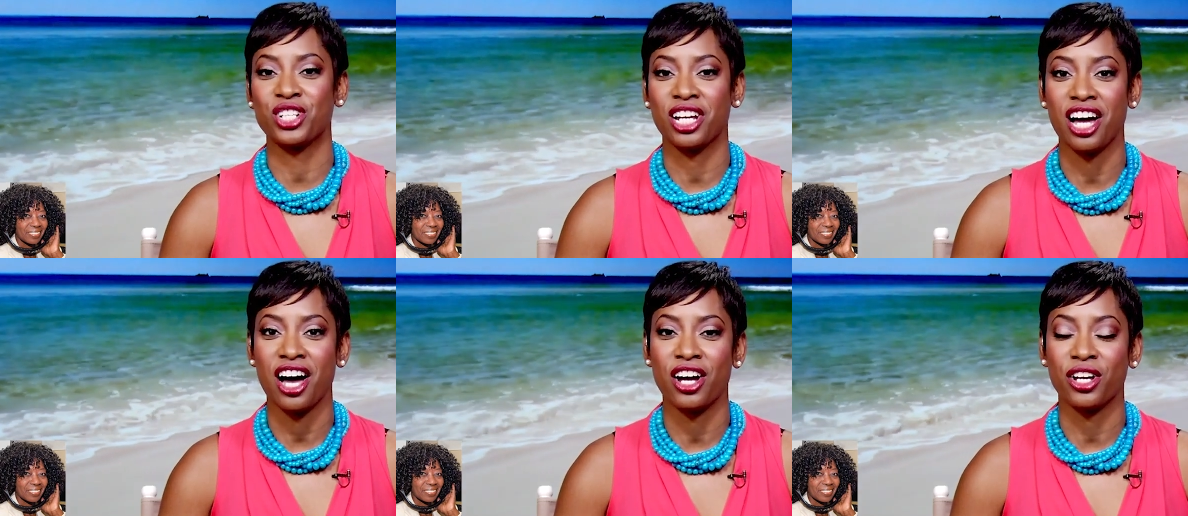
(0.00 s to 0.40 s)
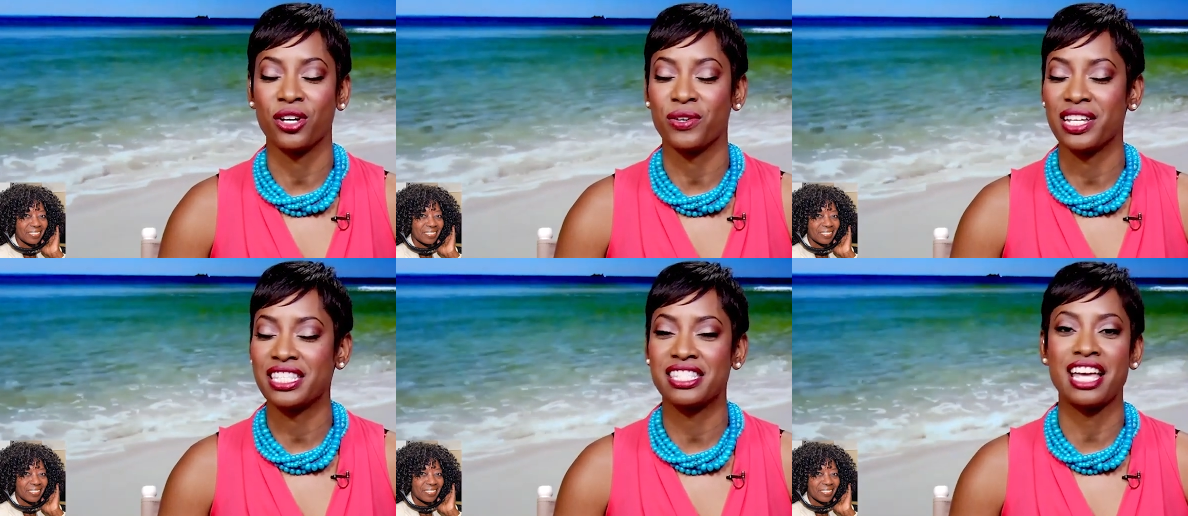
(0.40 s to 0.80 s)
Speaker 1: in
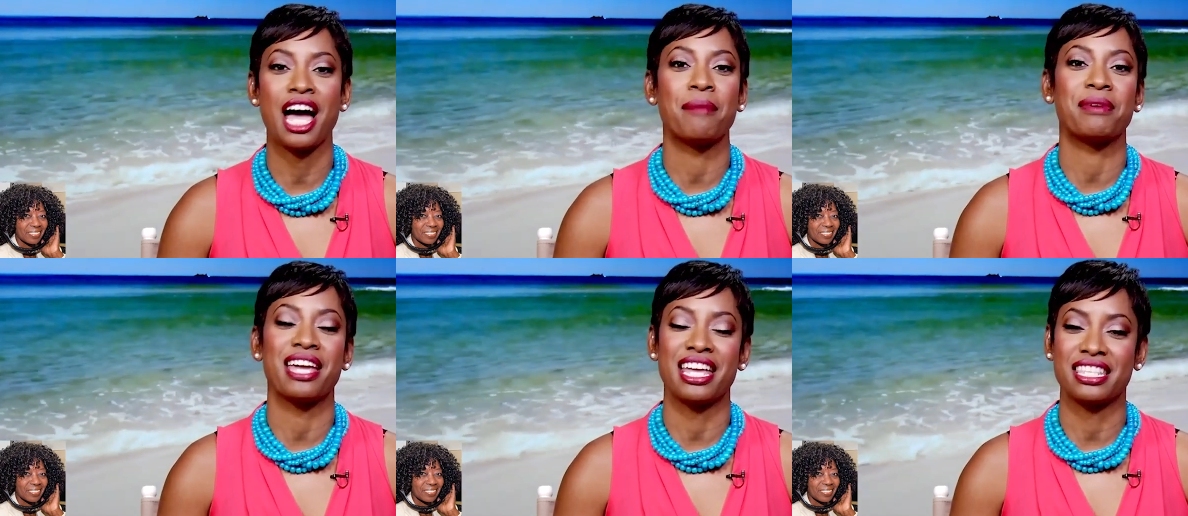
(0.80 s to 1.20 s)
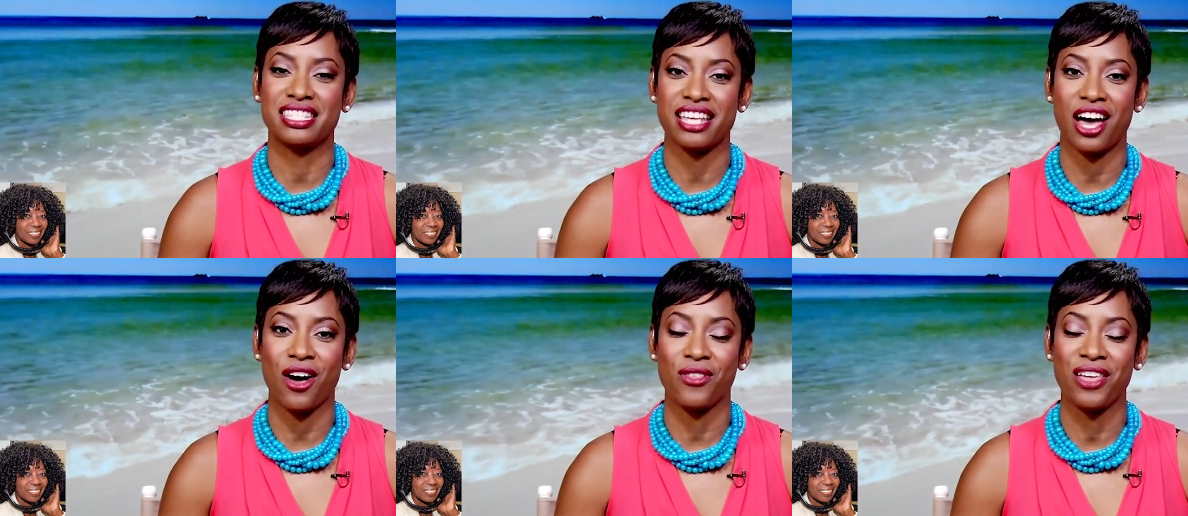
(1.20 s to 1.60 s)
Chicago. It's time to
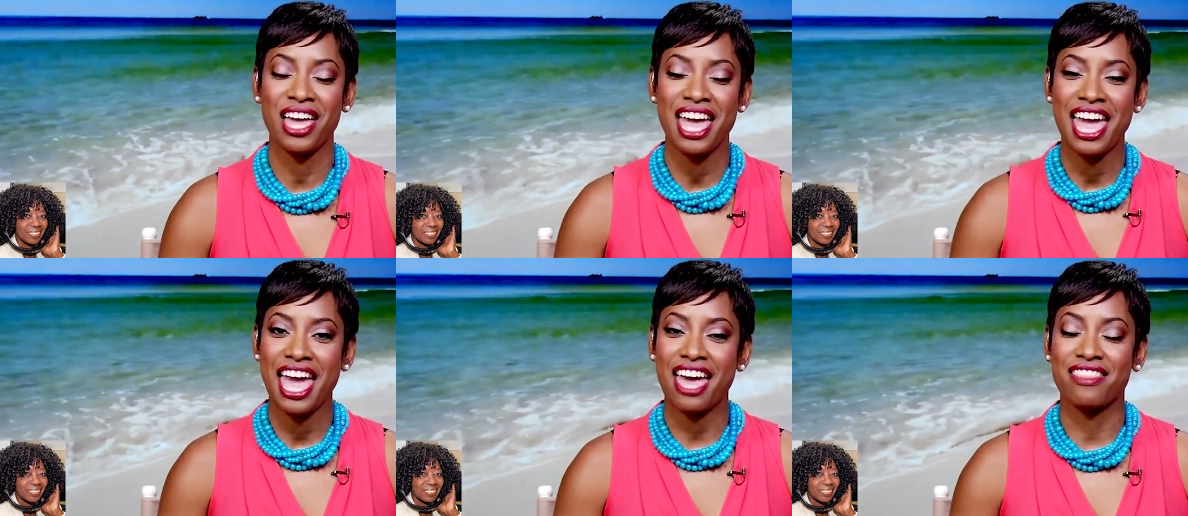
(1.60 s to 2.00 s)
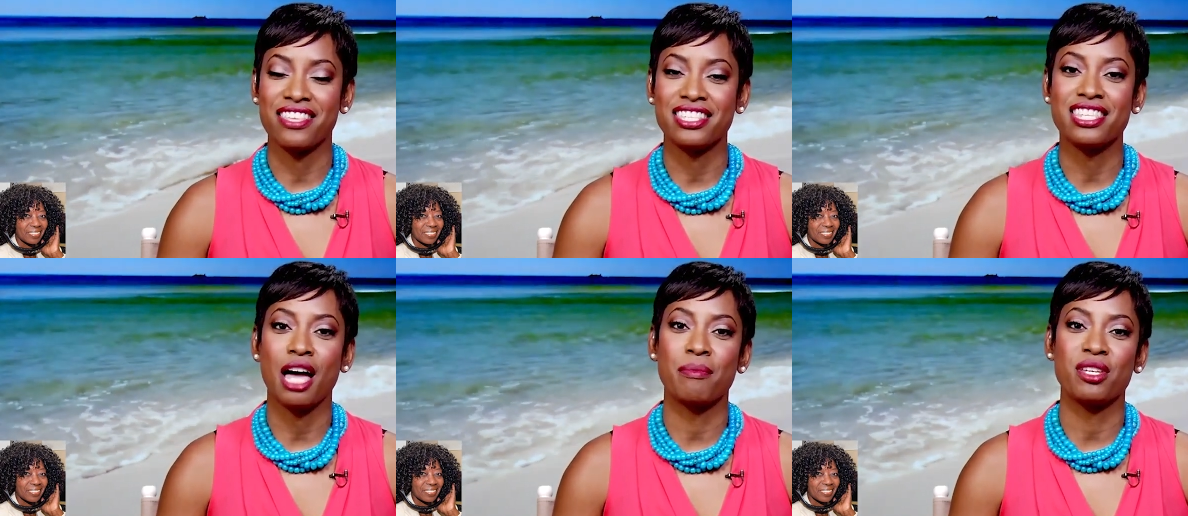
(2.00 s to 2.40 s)
head south.
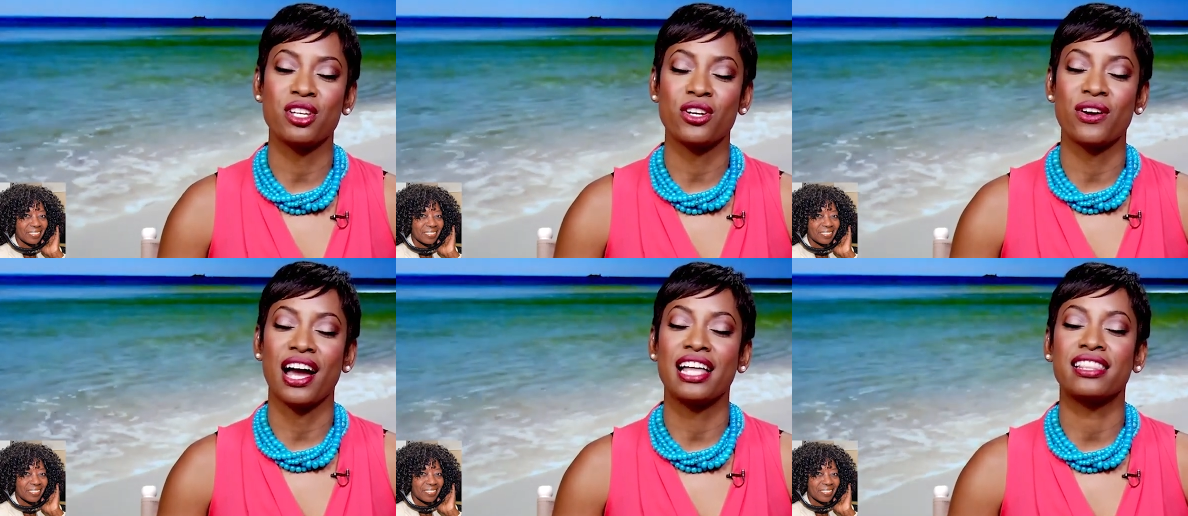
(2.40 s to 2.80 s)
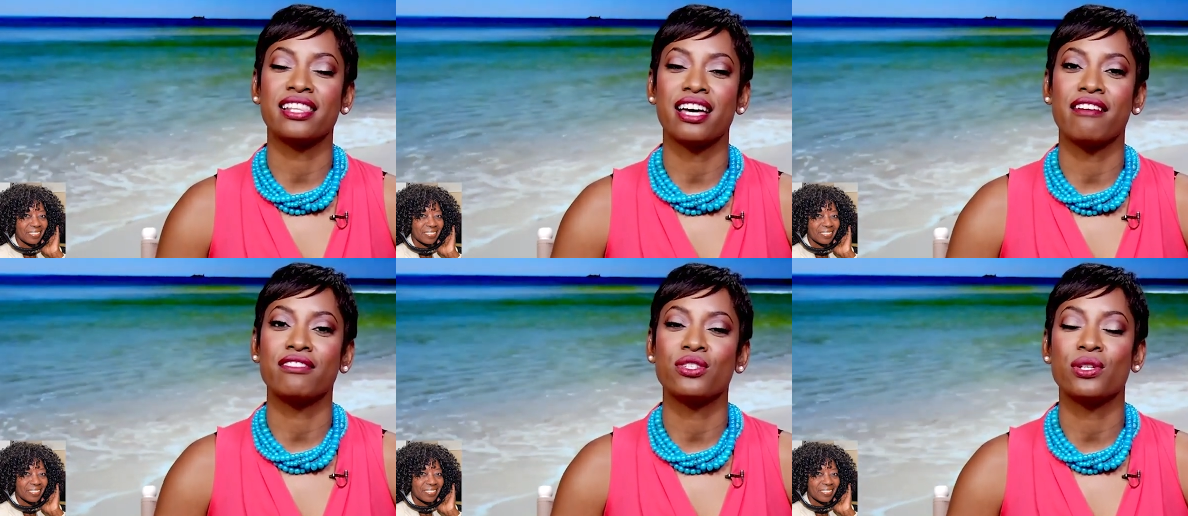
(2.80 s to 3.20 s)
And this time of year, I
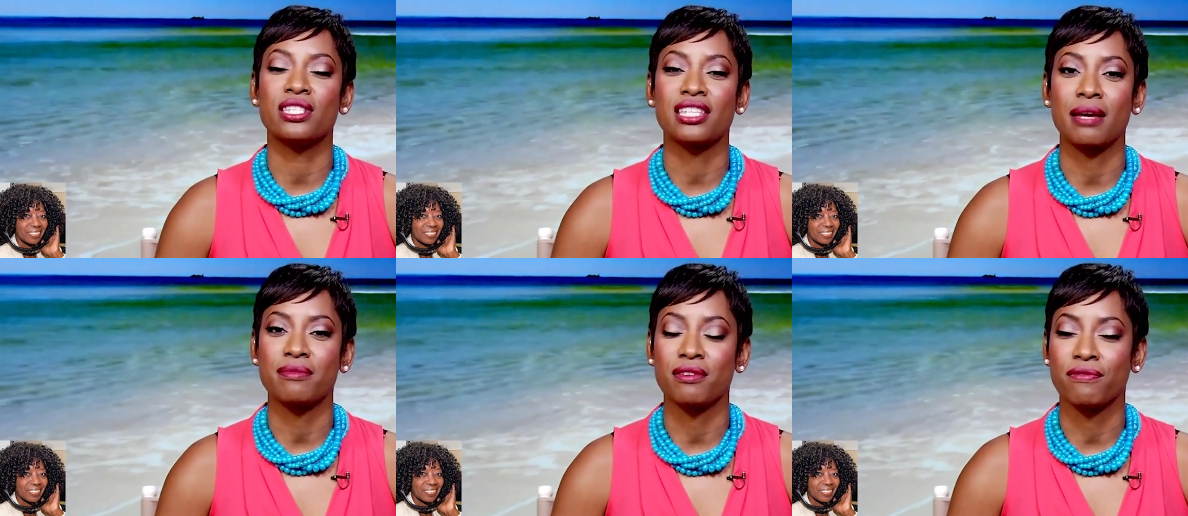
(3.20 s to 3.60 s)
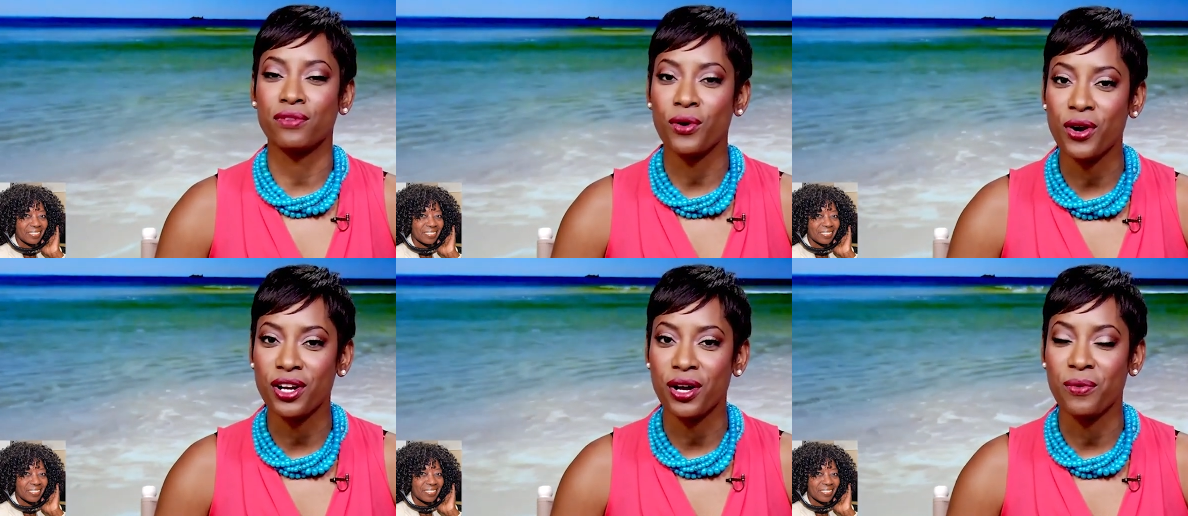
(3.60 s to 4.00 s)
love to escape to
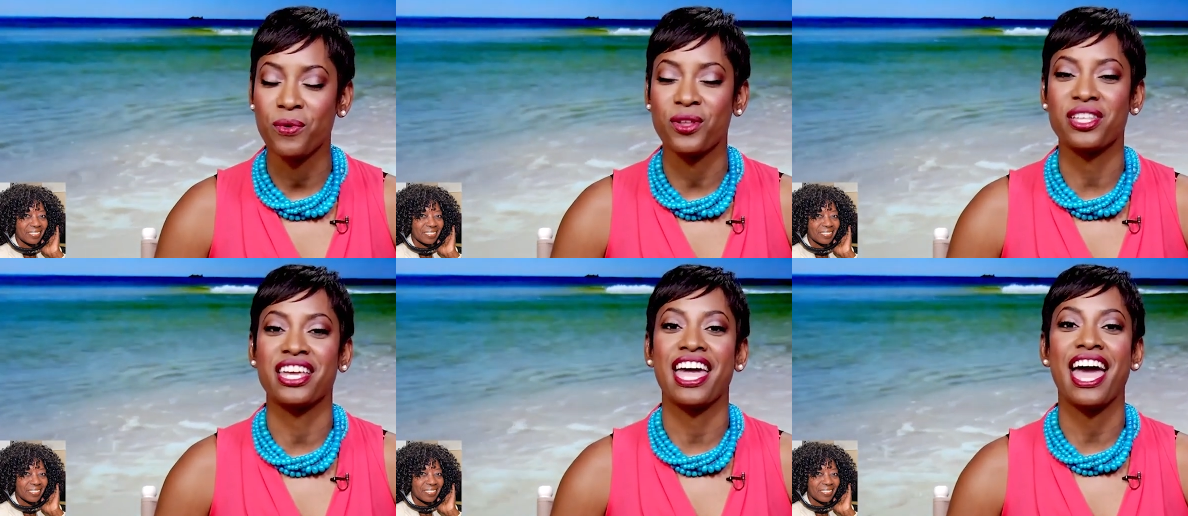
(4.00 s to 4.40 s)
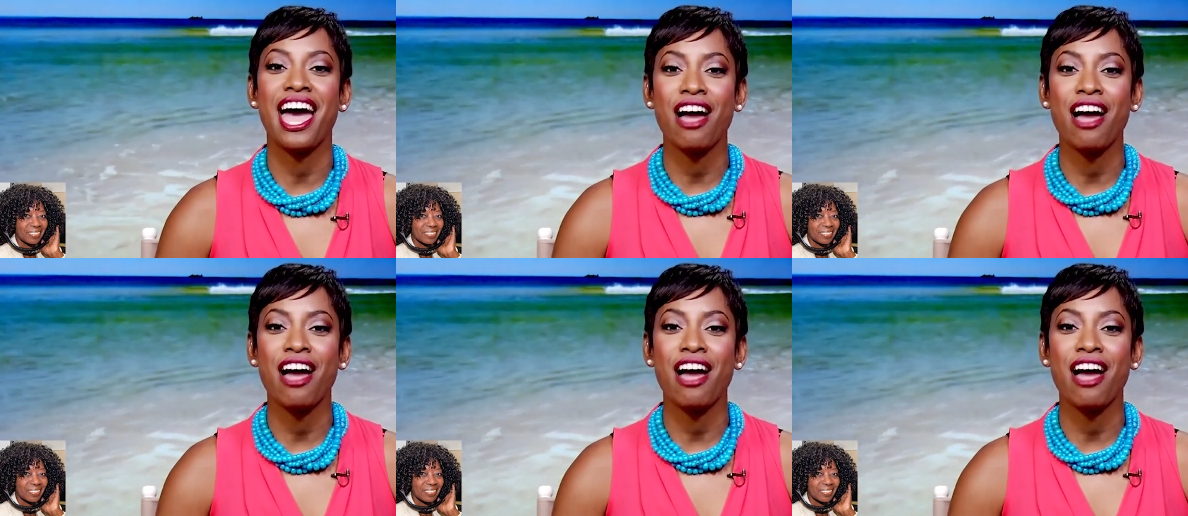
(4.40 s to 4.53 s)
Florida, where the